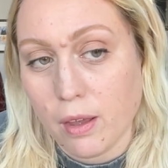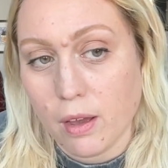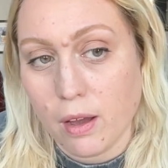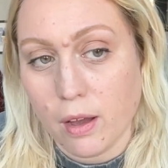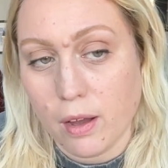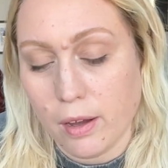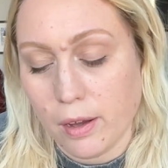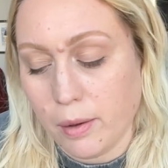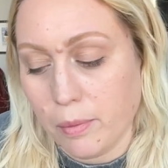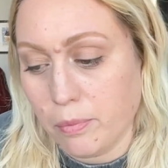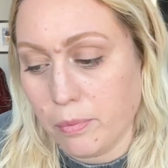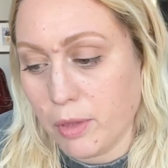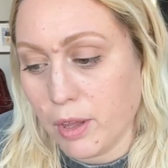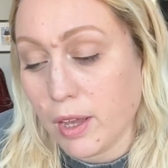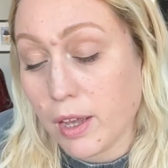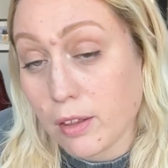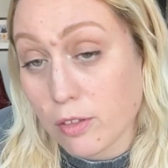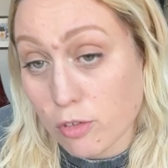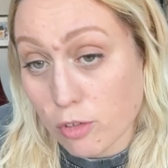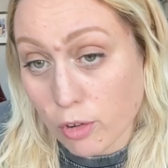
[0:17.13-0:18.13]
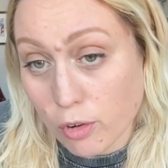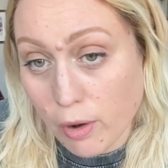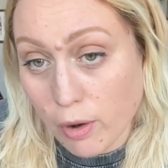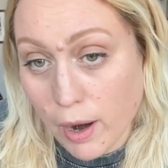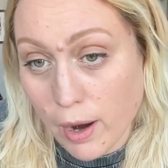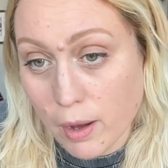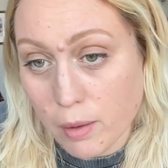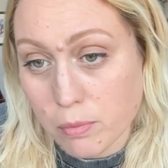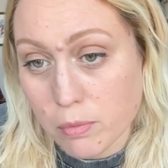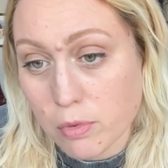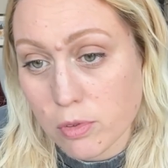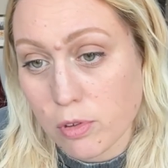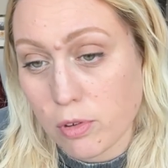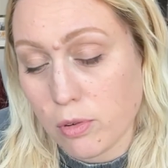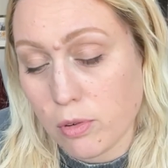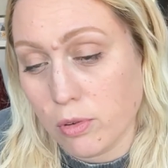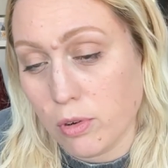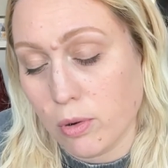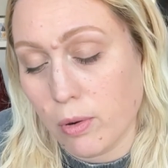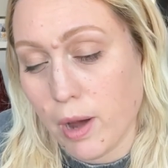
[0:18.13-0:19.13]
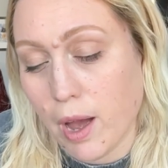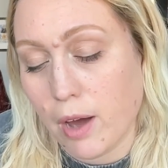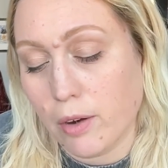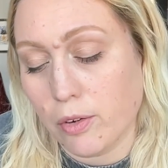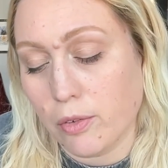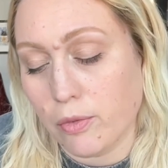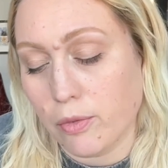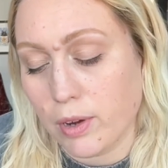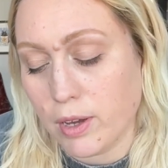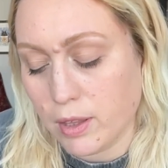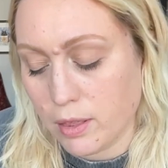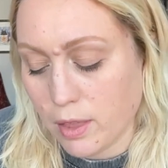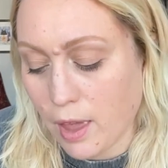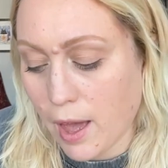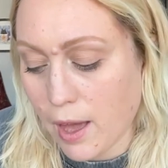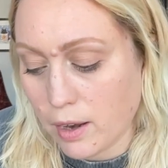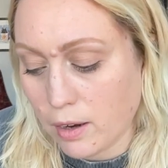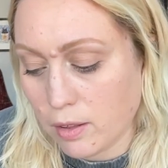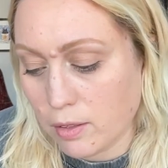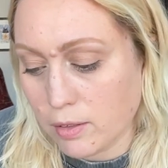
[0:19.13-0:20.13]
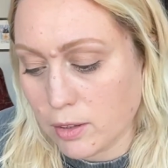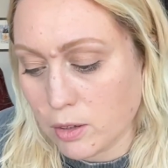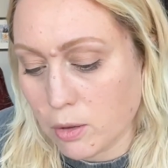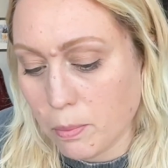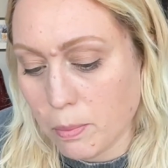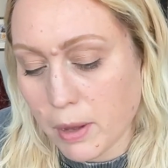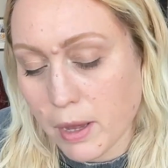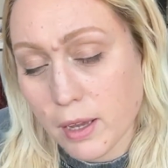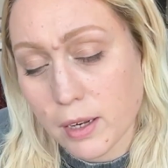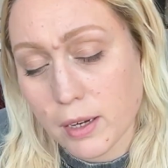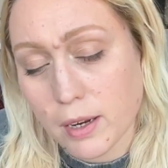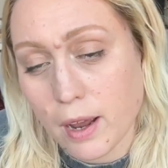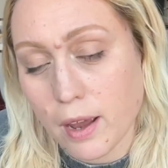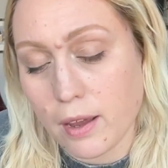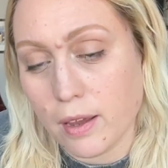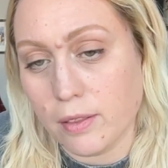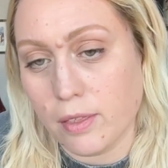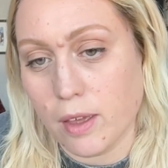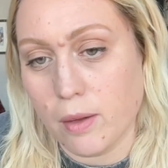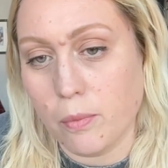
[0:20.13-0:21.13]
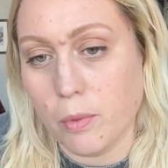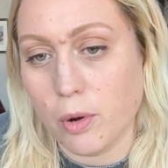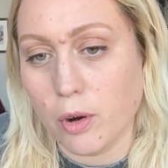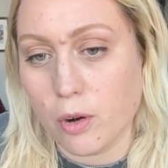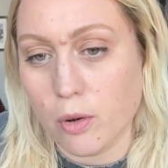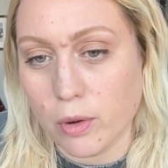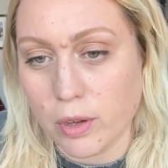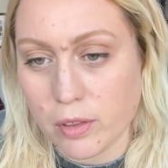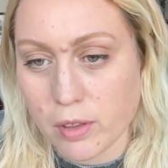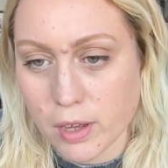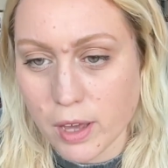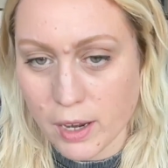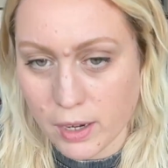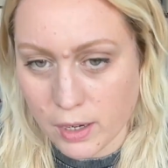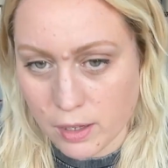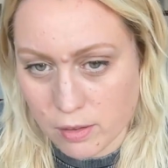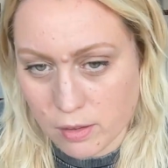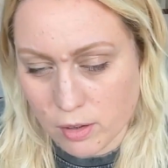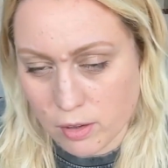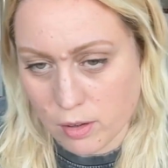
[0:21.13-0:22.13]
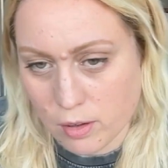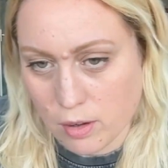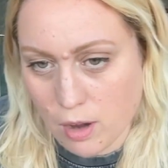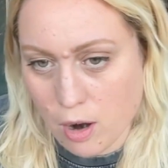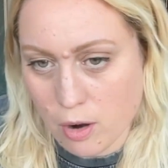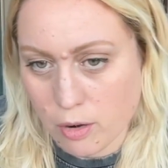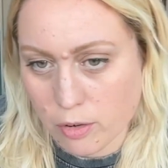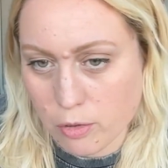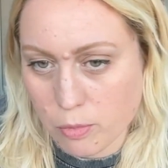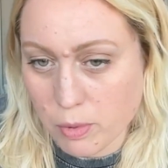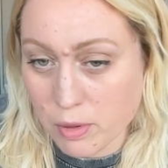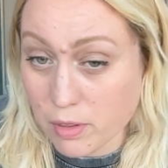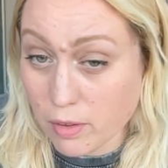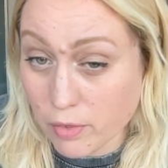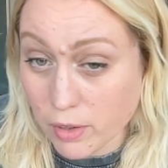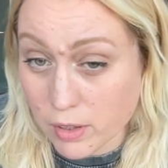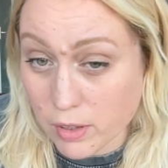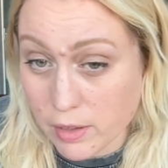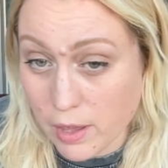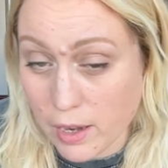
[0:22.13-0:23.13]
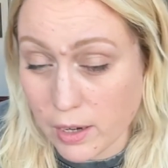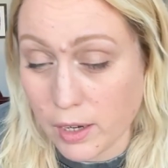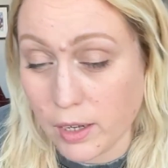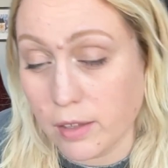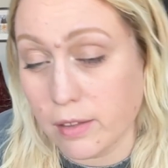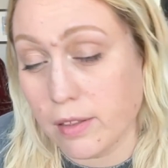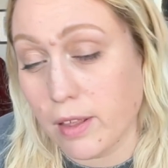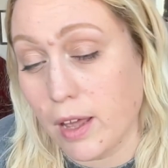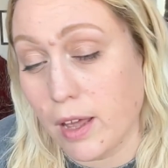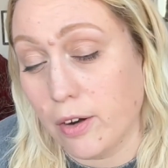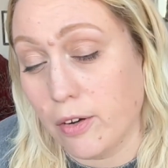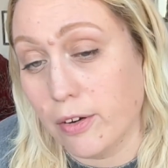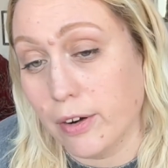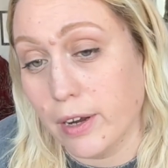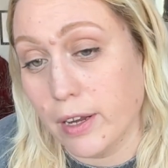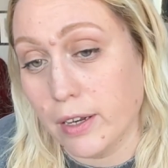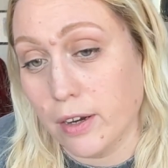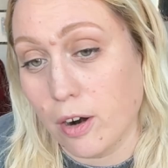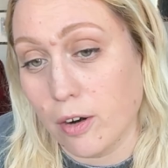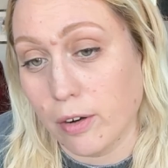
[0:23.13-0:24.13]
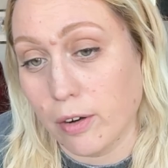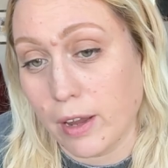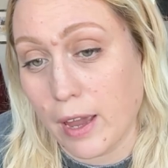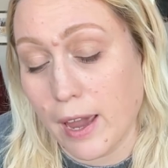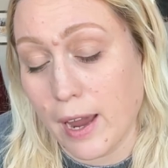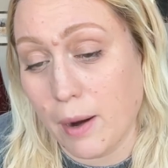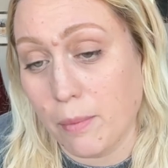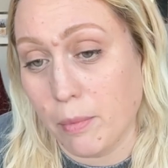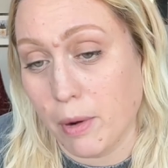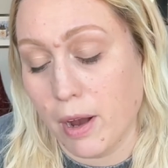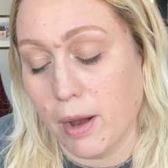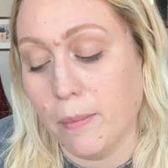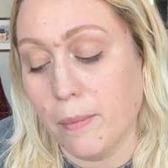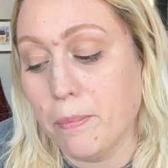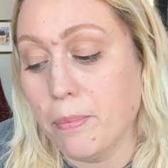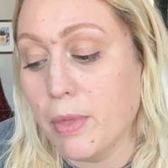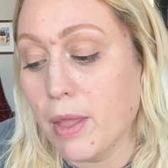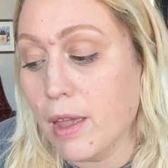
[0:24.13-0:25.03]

um, the histogram so you know how to read that a little bit. And then we're going to get into our specific settings that are in our camera.